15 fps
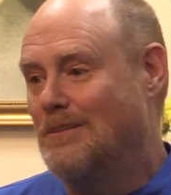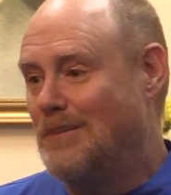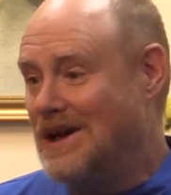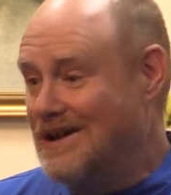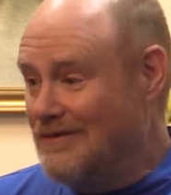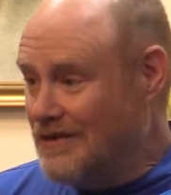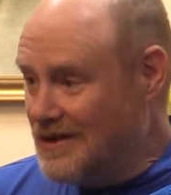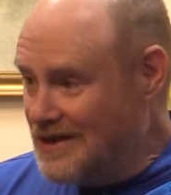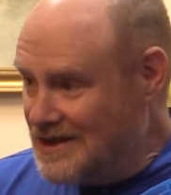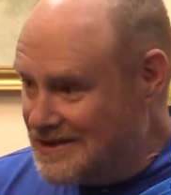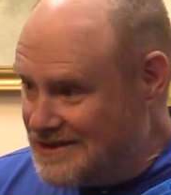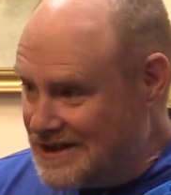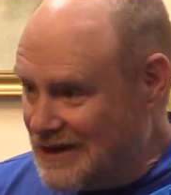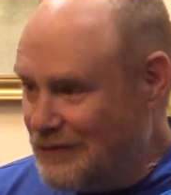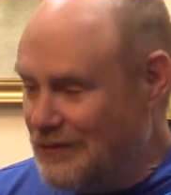by very
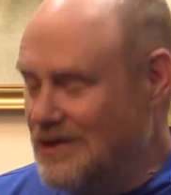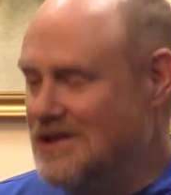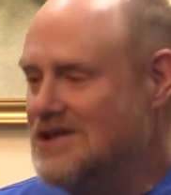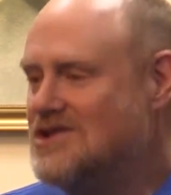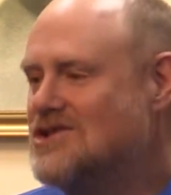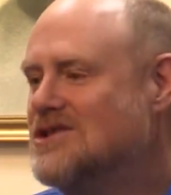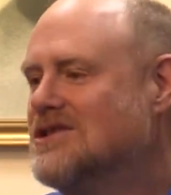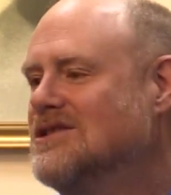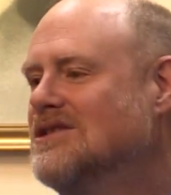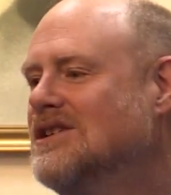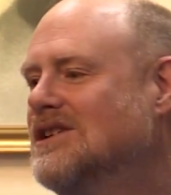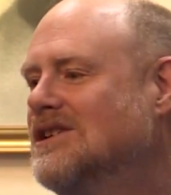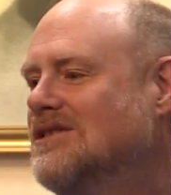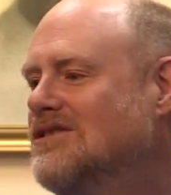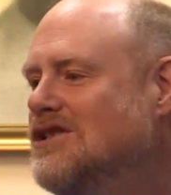
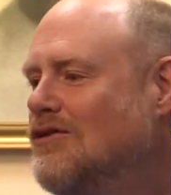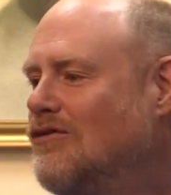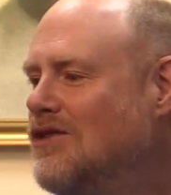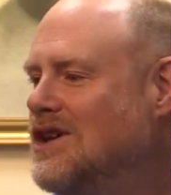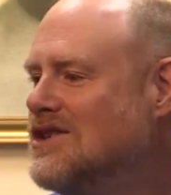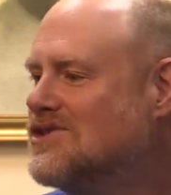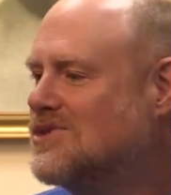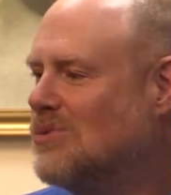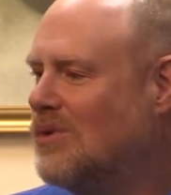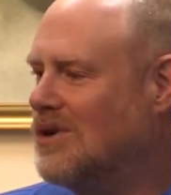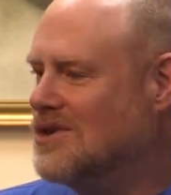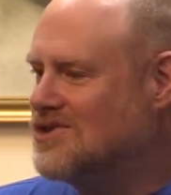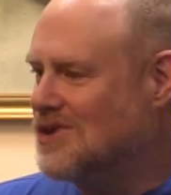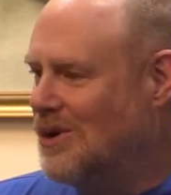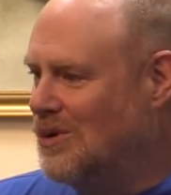definition, defeats
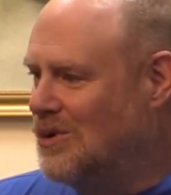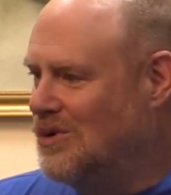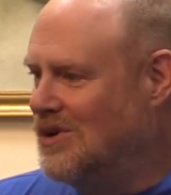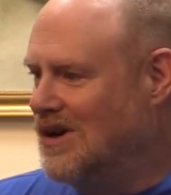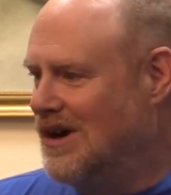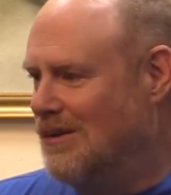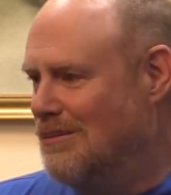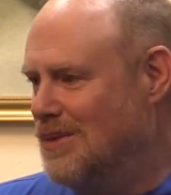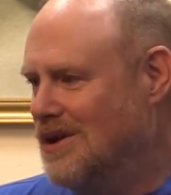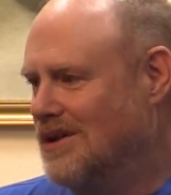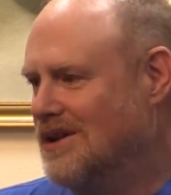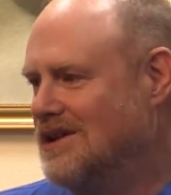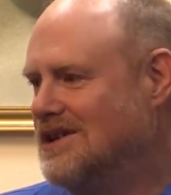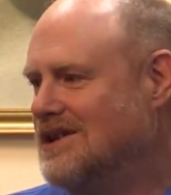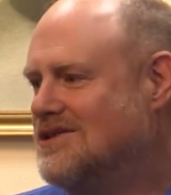one's own
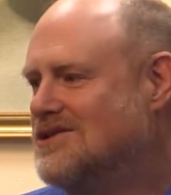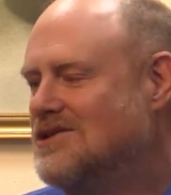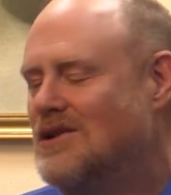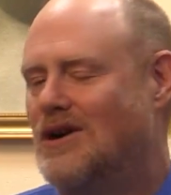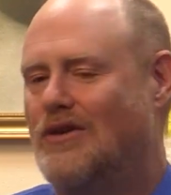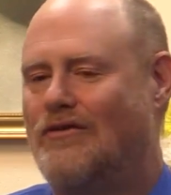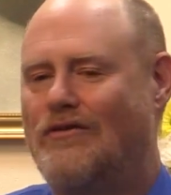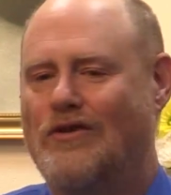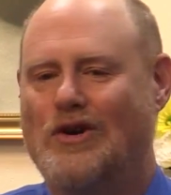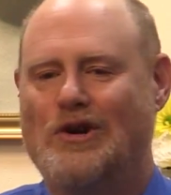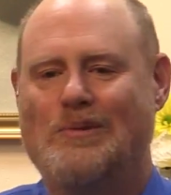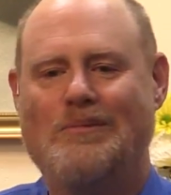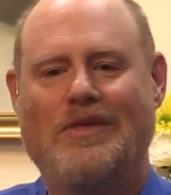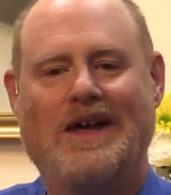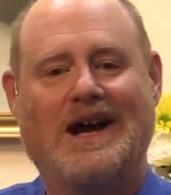ability to
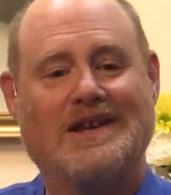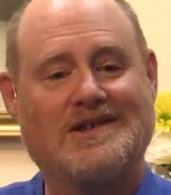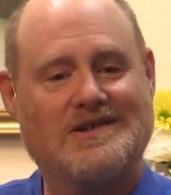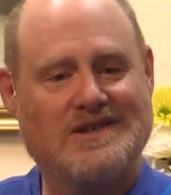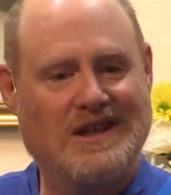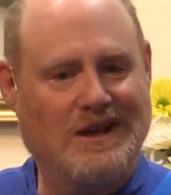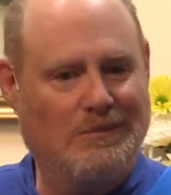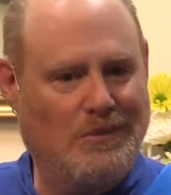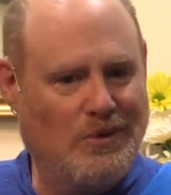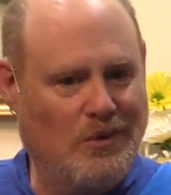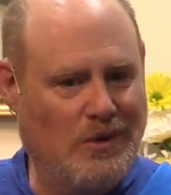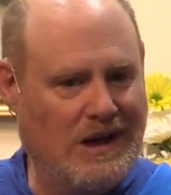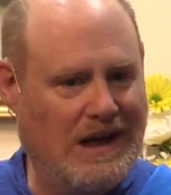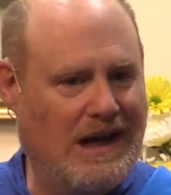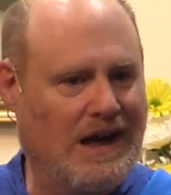affirm that same
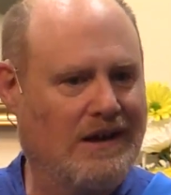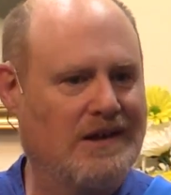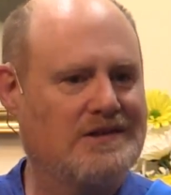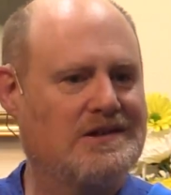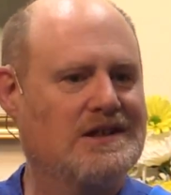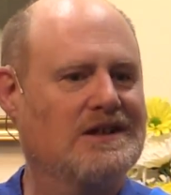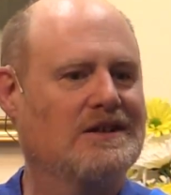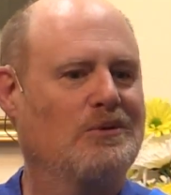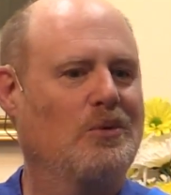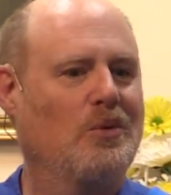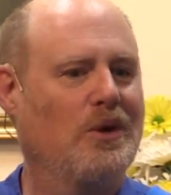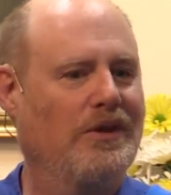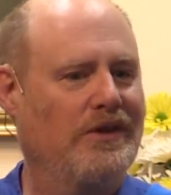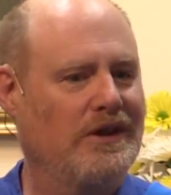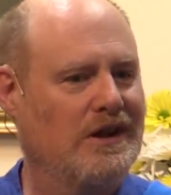reality
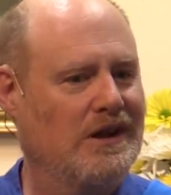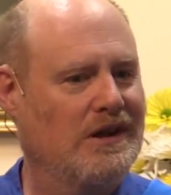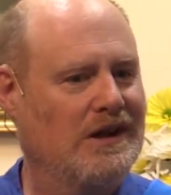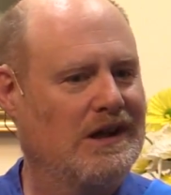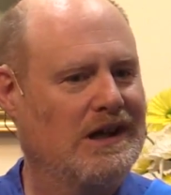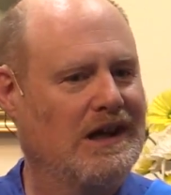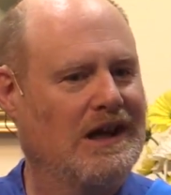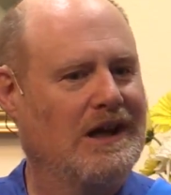within.